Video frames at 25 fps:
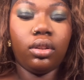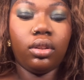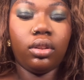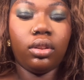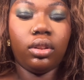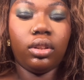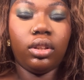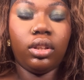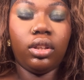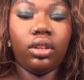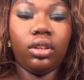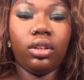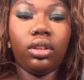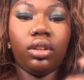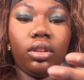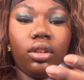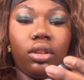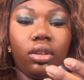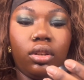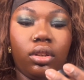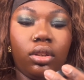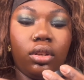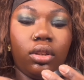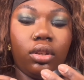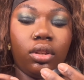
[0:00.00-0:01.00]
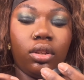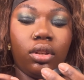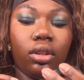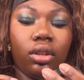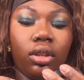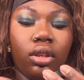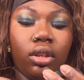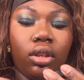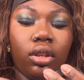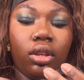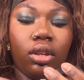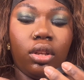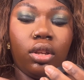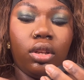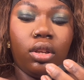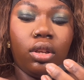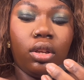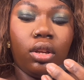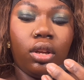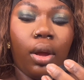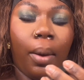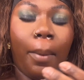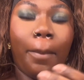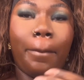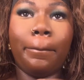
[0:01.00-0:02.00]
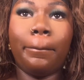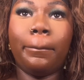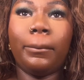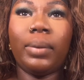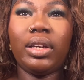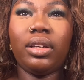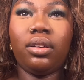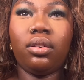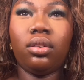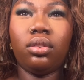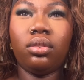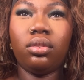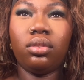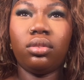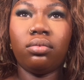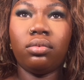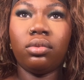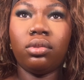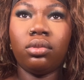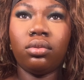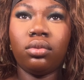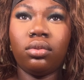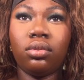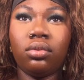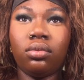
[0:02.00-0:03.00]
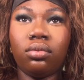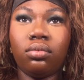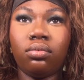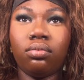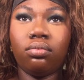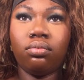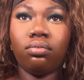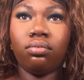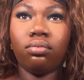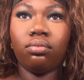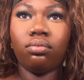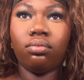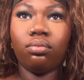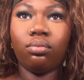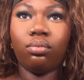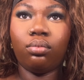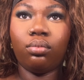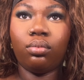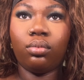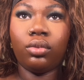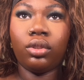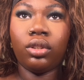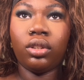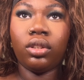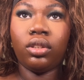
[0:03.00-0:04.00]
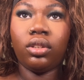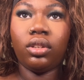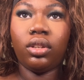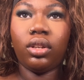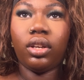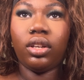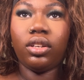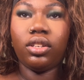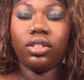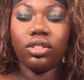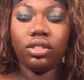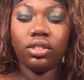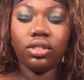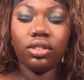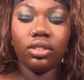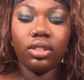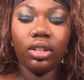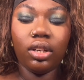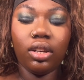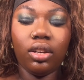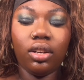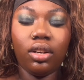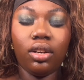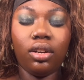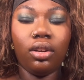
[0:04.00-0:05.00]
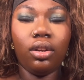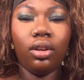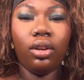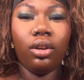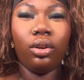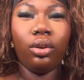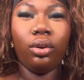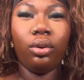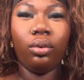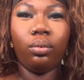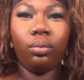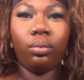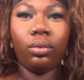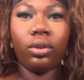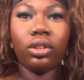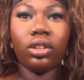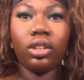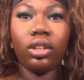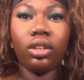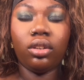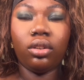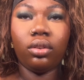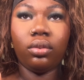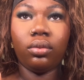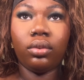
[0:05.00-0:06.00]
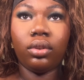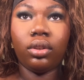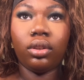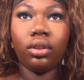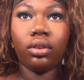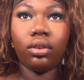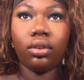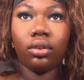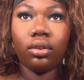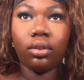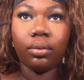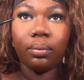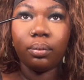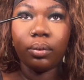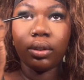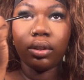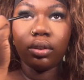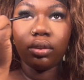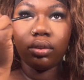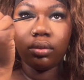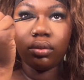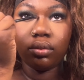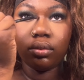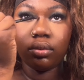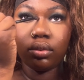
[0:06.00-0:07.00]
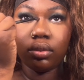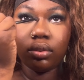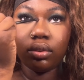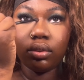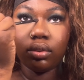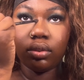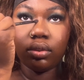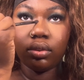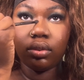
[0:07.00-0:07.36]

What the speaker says: the micro smooth one and just like really hone in on my nose.